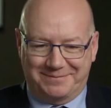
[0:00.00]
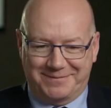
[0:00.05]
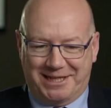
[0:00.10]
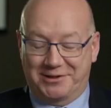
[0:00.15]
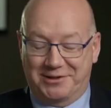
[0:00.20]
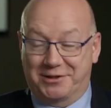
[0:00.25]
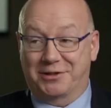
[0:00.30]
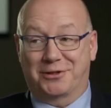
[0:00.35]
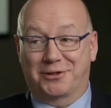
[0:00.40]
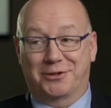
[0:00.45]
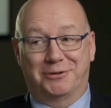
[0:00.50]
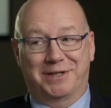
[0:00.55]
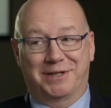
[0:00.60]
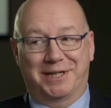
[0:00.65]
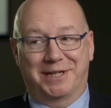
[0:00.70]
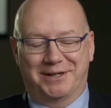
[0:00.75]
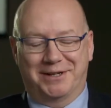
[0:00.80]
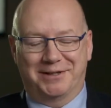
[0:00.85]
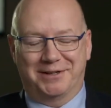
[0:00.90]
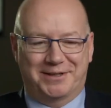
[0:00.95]
as the story
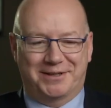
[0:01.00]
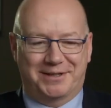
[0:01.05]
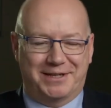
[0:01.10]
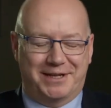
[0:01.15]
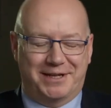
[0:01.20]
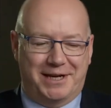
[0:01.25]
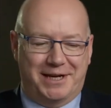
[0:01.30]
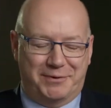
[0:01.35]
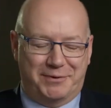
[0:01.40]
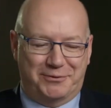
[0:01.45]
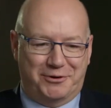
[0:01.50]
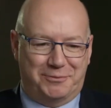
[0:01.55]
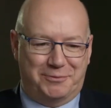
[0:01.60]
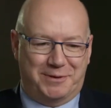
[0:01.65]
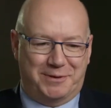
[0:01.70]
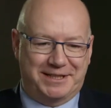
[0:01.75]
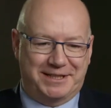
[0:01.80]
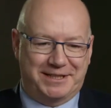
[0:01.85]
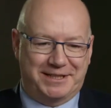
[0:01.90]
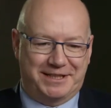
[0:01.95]
goes, before
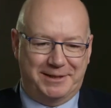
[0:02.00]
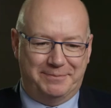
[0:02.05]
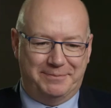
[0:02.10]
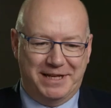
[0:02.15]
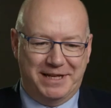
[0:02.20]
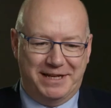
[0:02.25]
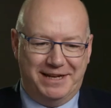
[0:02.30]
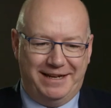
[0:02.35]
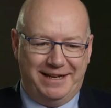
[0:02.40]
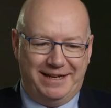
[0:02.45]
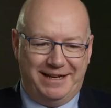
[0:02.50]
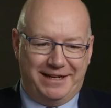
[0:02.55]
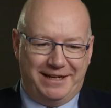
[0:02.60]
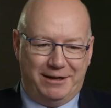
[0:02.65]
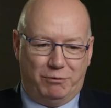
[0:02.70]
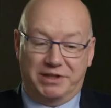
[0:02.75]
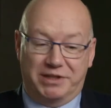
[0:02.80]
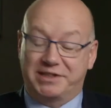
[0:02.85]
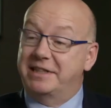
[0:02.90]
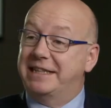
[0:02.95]
my time,
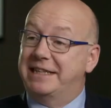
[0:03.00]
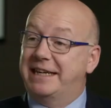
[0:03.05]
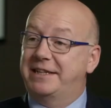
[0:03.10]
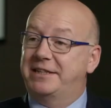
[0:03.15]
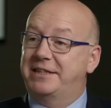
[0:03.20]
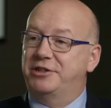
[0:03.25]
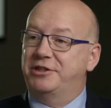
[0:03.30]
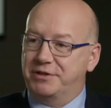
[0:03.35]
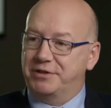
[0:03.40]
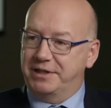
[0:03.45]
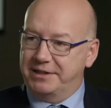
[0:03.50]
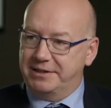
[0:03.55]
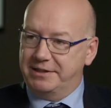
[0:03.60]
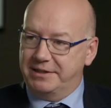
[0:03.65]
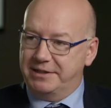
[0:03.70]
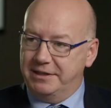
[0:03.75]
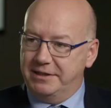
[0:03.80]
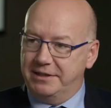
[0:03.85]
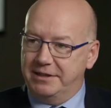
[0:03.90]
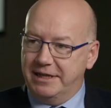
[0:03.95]
wasn't that
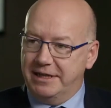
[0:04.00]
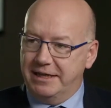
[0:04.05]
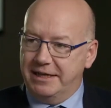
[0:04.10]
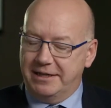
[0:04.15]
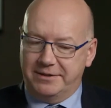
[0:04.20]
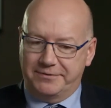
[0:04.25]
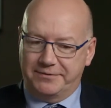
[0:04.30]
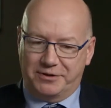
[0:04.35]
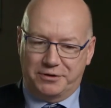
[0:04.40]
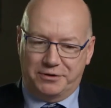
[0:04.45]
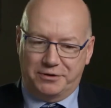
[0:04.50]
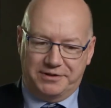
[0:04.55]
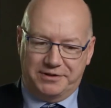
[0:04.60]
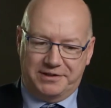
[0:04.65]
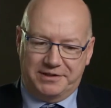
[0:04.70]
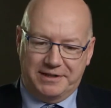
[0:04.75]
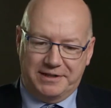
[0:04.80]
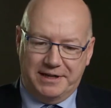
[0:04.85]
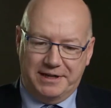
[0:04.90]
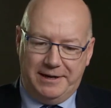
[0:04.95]
interested. And of
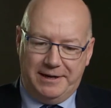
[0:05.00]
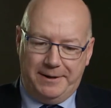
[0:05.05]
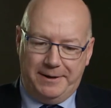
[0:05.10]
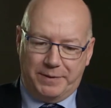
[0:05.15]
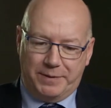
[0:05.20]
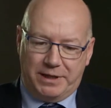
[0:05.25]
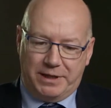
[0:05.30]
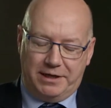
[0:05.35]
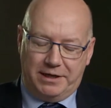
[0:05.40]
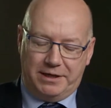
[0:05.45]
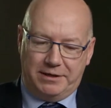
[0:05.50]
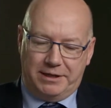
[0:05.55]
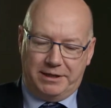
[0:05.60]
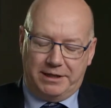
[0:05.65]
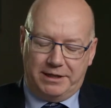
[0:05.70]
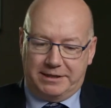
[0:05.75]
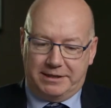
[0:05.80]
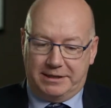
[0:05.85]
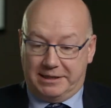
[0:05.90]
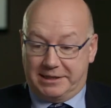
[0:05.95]
course,
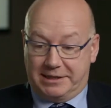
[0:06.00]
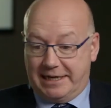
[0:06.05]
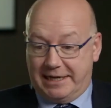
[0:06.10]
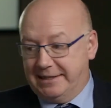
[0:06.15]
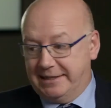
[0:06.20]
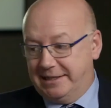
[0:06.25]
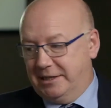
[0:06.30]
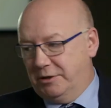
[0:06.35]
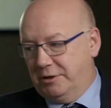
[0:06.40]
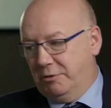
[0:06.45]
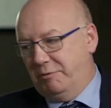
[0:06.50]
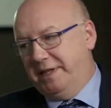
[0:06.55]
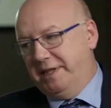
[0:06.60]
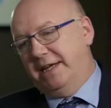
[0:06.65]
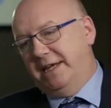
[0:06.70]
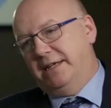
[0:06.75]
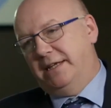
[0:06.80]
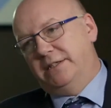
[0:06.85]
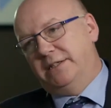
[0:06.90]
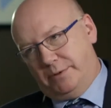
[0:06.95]
the tactic that we
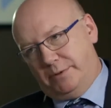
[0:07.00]
then